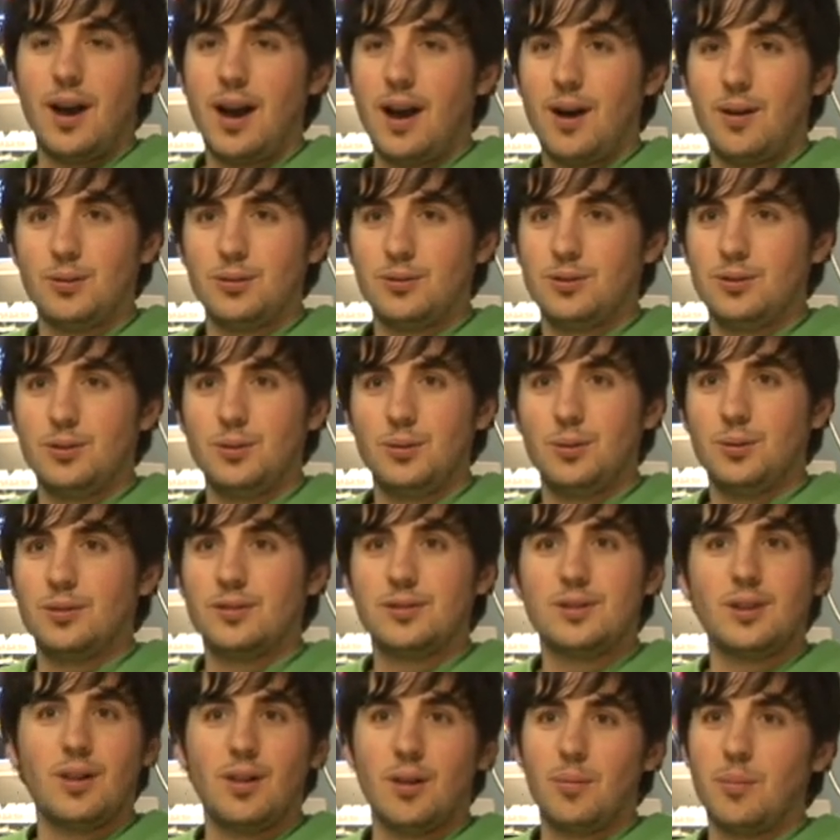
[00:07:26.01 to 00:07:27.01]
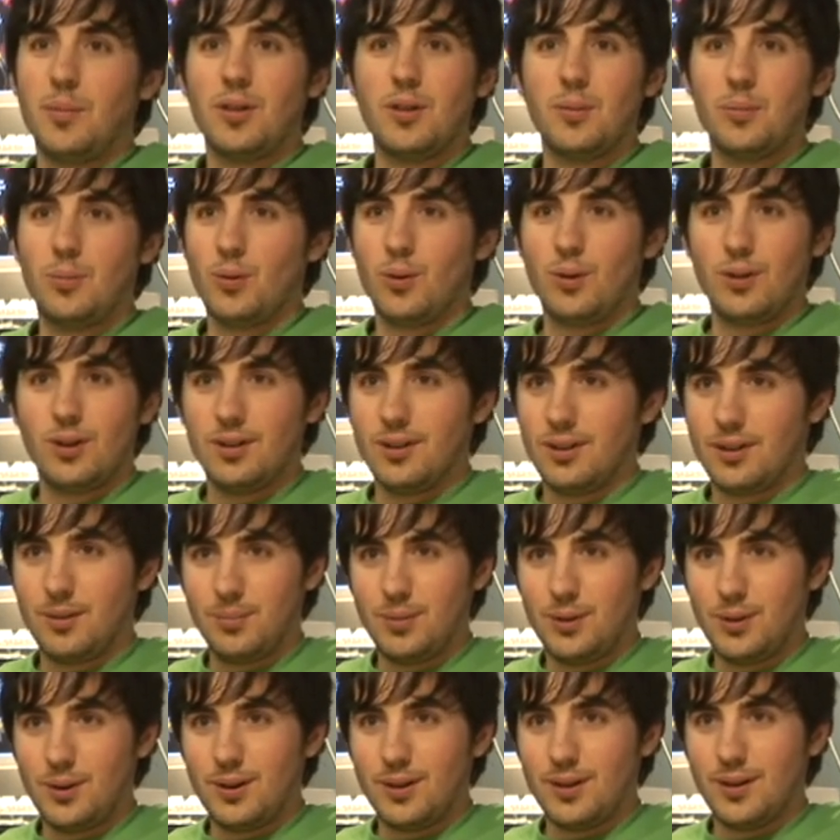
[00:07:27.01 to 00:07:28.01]
how to install a motherboard in a
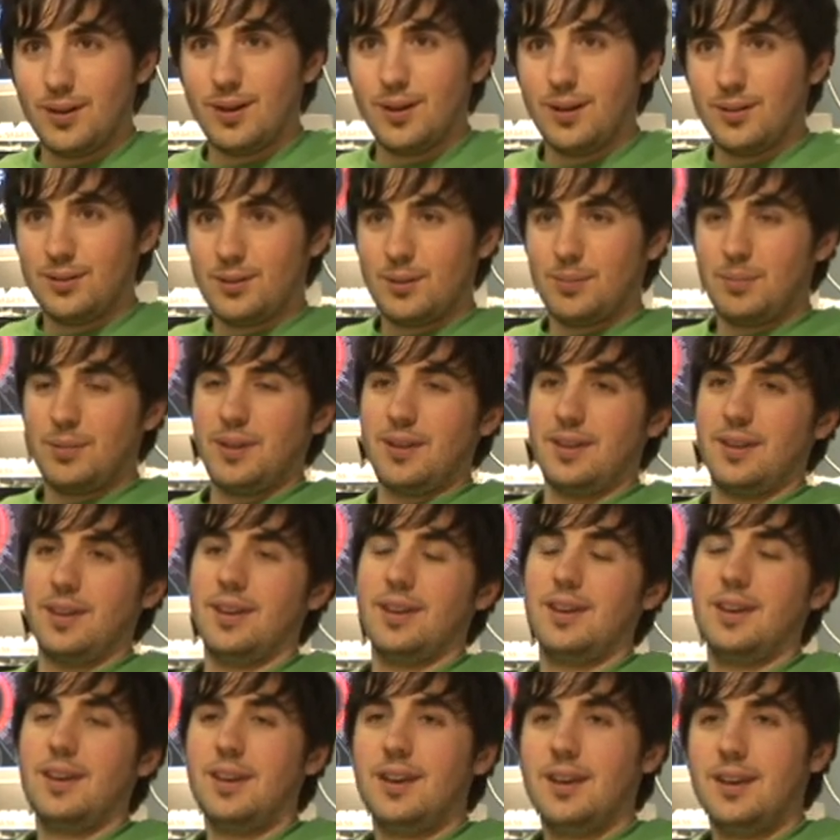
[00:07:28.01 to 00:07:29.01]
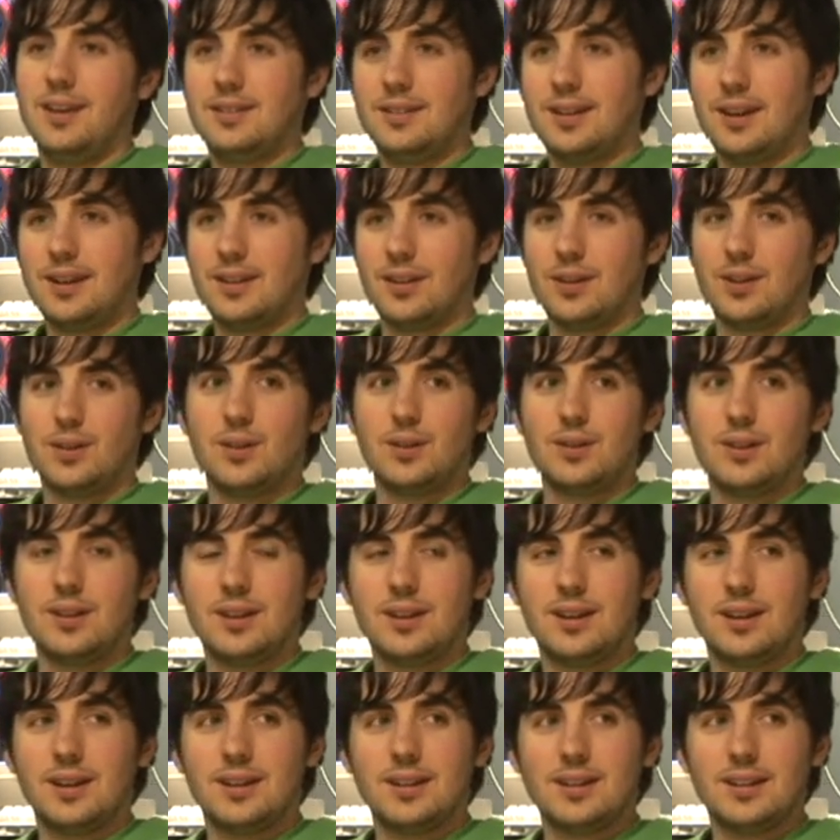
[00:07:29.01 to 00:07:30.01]
computer or something
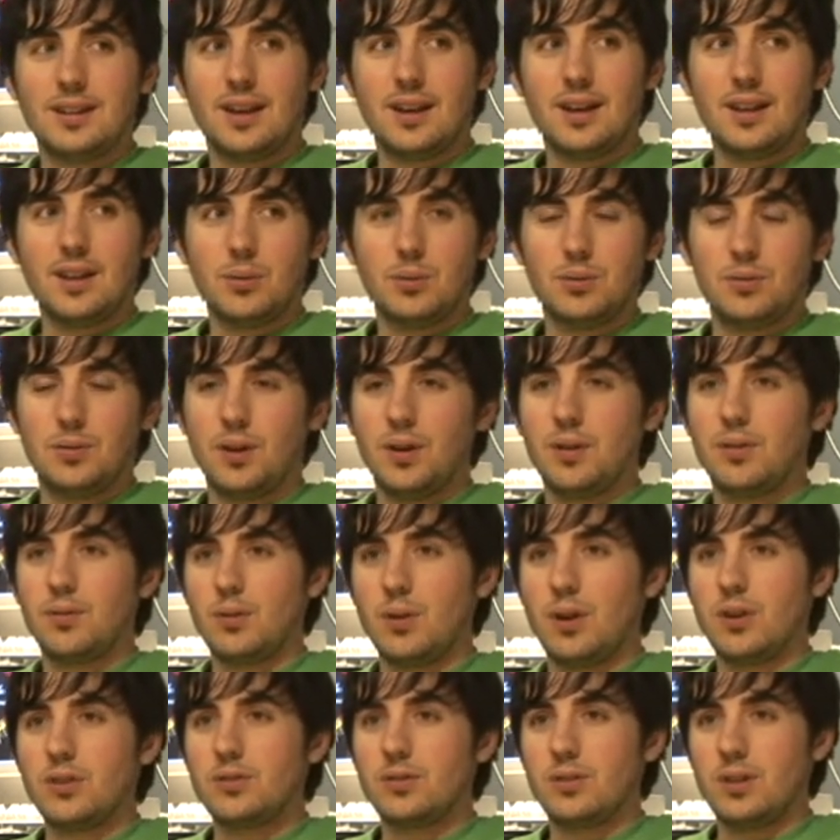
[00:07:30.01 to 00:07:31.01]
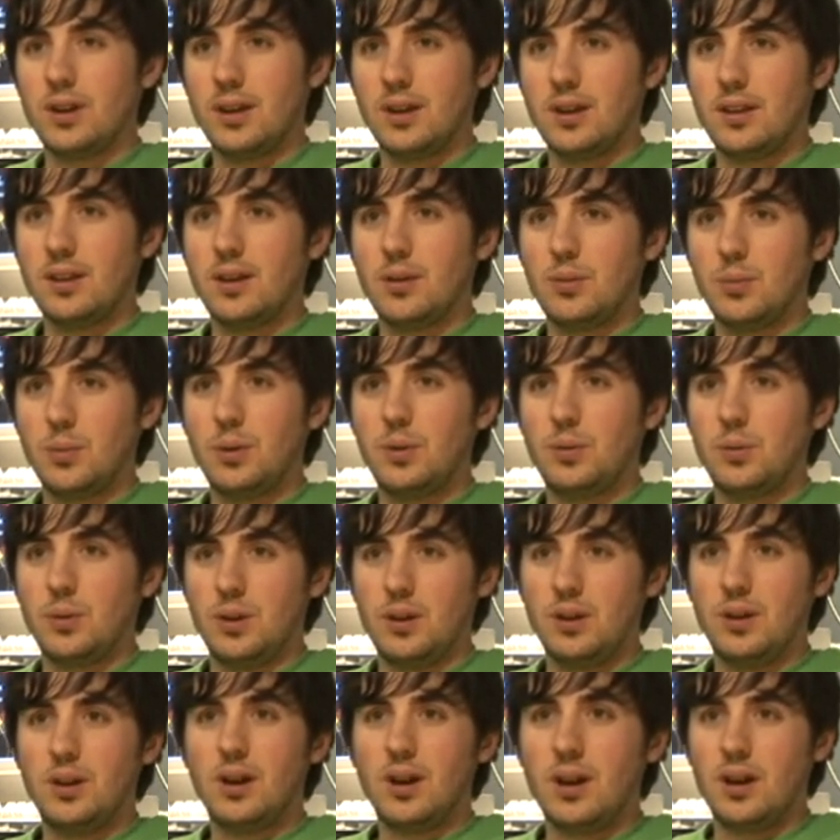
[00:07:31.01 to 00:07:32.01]
technical. And that was very frustrating that we
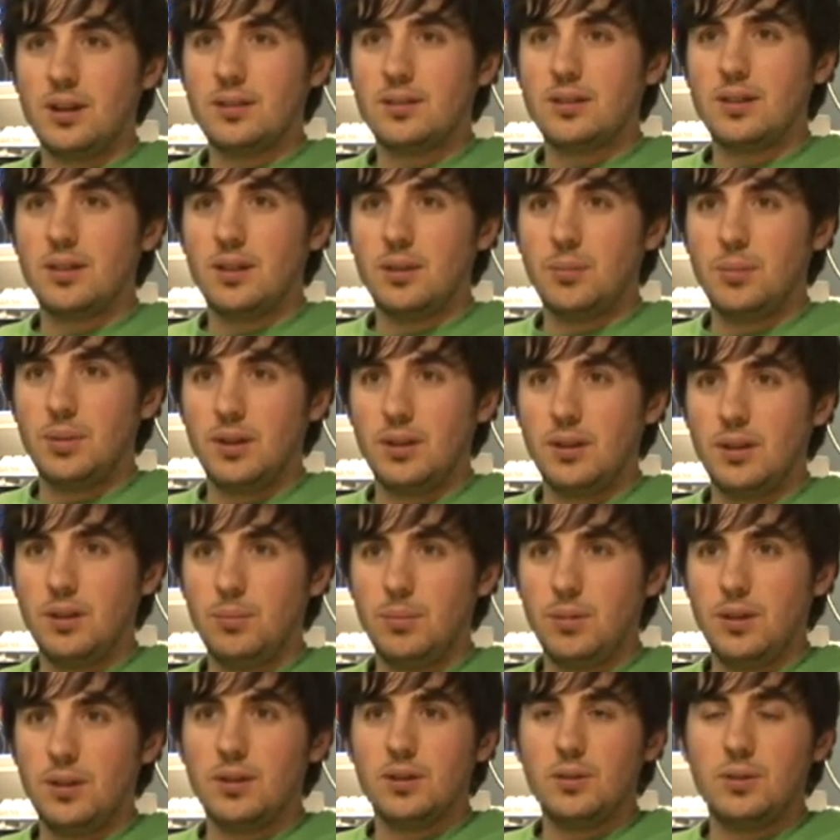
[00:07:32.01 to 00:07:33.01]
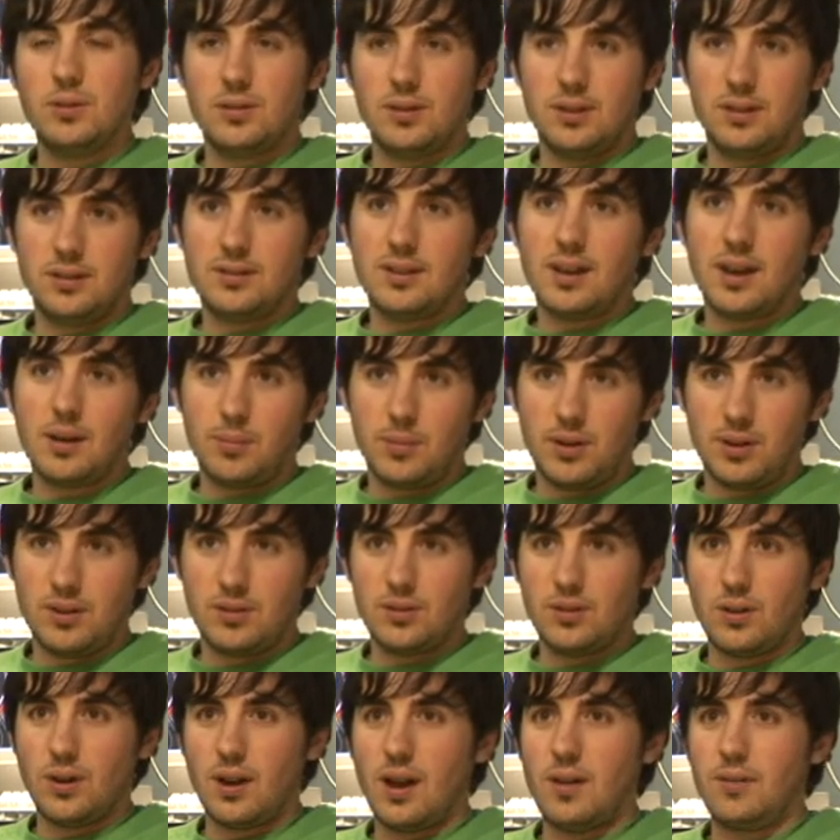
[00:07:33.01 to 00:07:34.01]
would constantly be losing
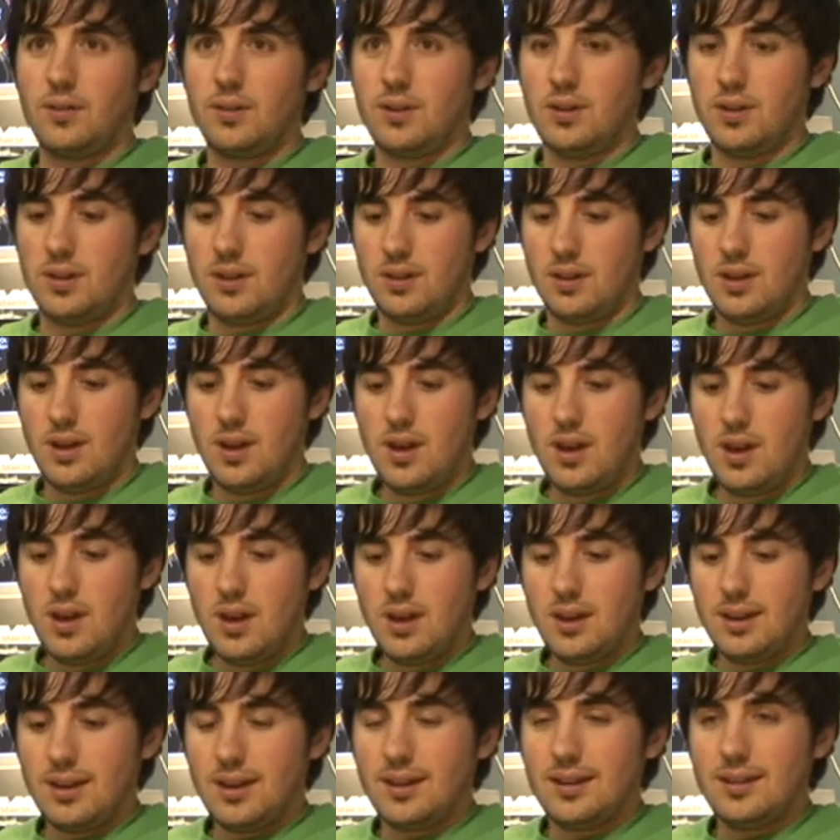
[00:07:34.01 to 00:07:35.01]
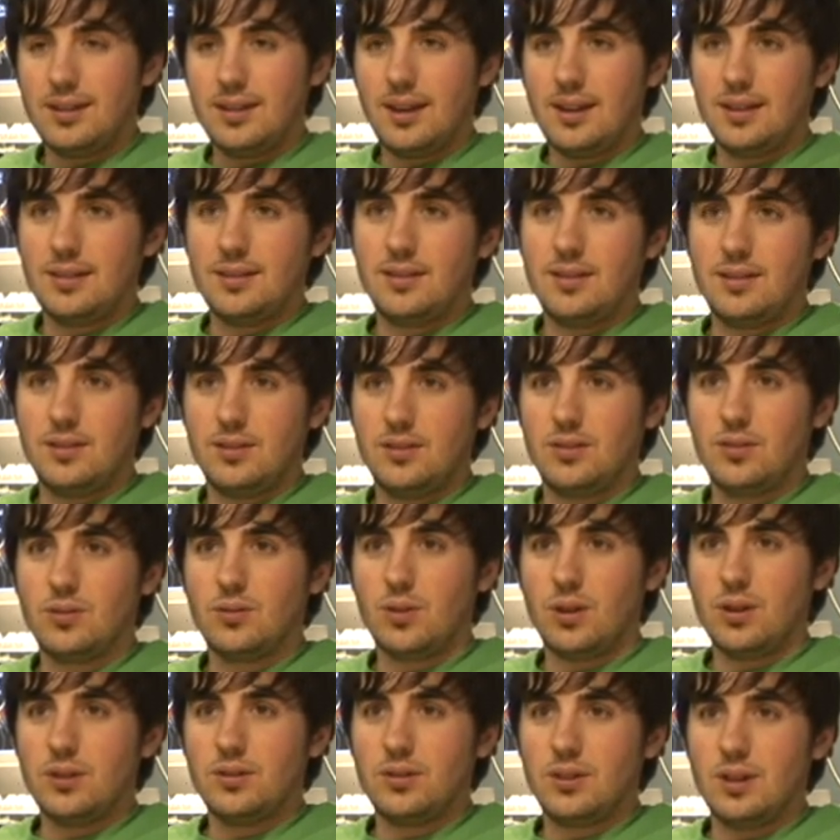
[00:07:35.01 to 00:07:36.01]
segments or having to condense and
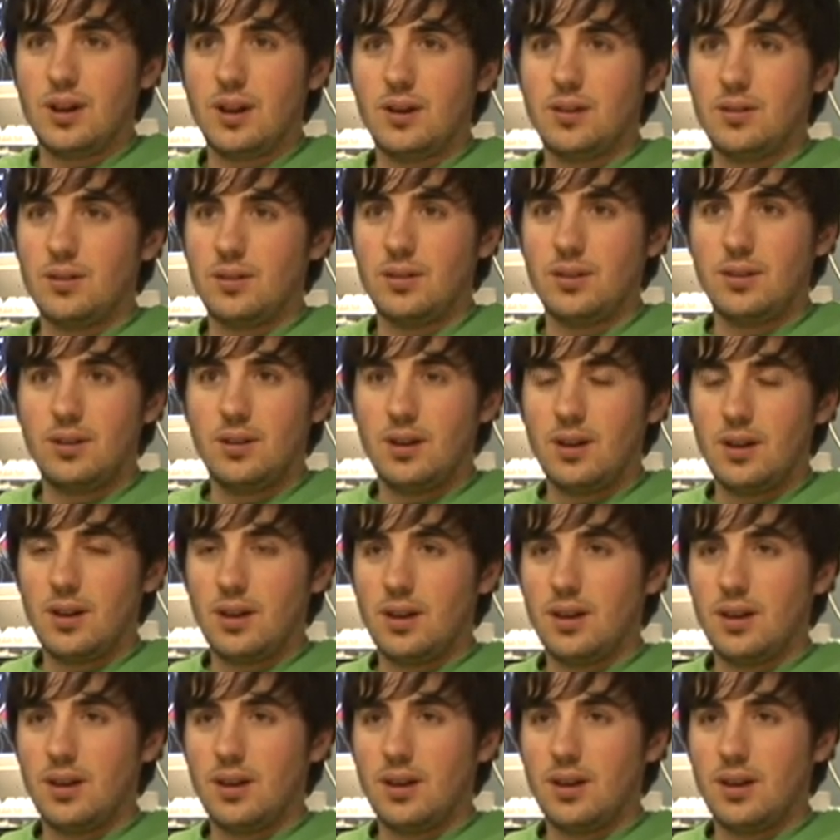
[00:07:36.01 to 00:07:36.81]
scrunch down